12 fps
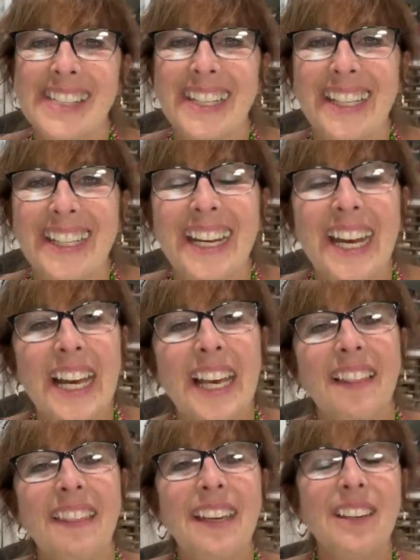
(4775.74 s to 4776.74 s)
I'm just kidding.
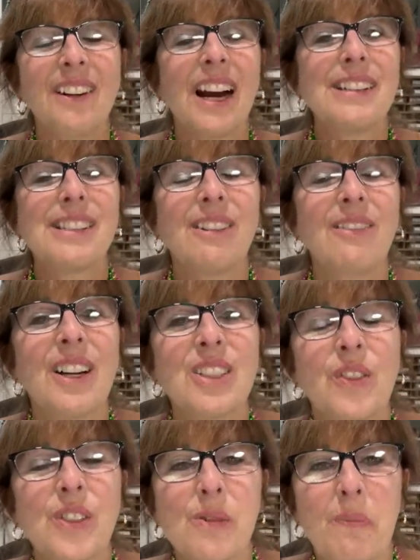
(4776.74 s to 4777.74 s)
Thank you guys so
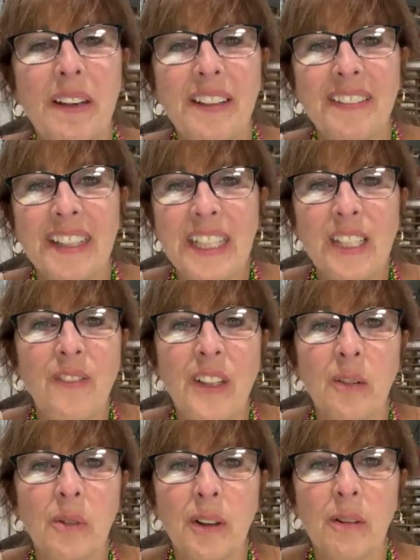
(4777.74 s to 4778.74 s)
much for spending the
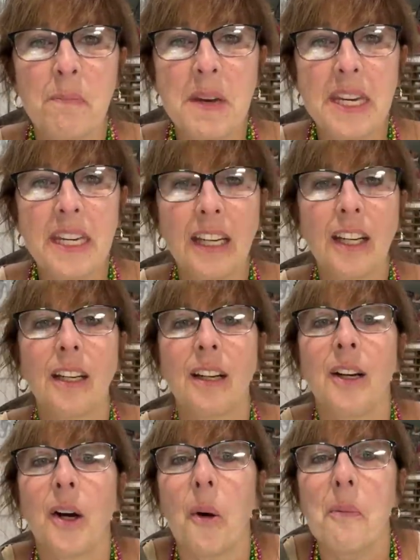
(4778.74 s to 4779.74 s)
evening with me.
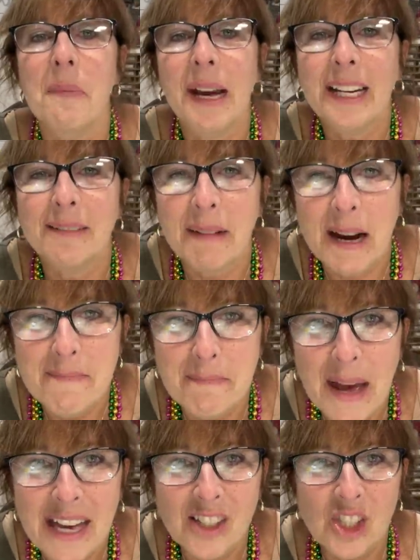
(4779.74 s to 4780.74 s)
Go make my
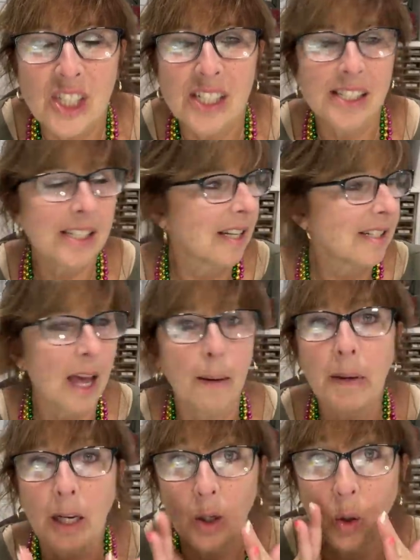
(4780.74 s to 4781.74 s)
bed, Gene says.
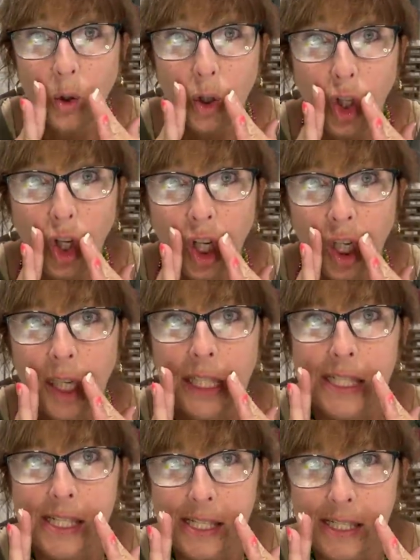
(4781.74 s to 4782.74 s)
I'm going to go look
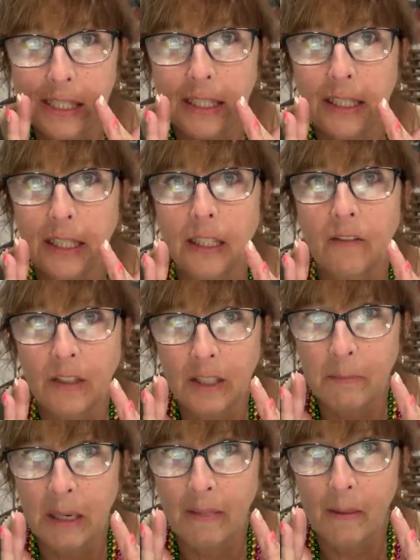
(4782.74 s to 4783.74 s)
and see if
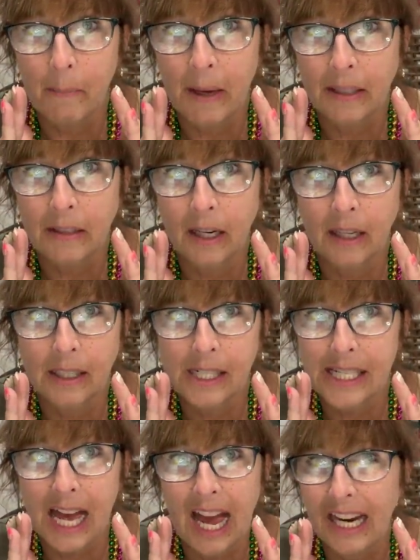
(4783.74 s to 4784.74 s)
he made the bed yet
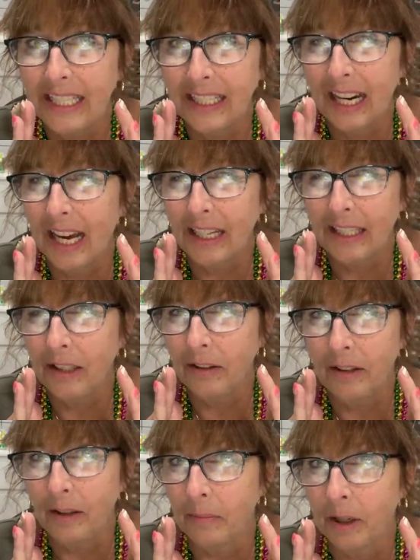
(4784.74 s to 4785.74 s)
because I did not
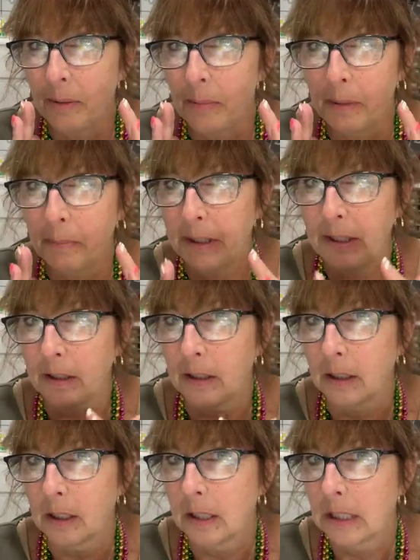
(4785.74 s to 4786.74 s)
hear him come up
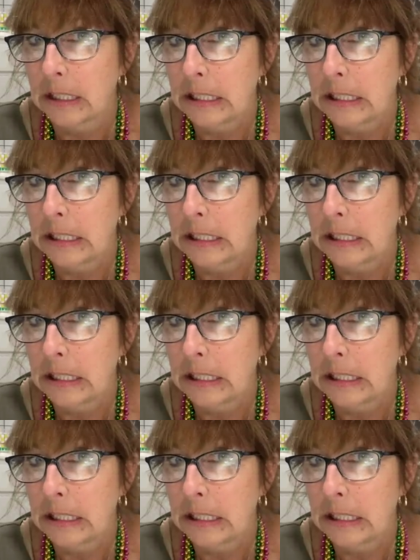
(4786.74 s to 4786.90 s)
here.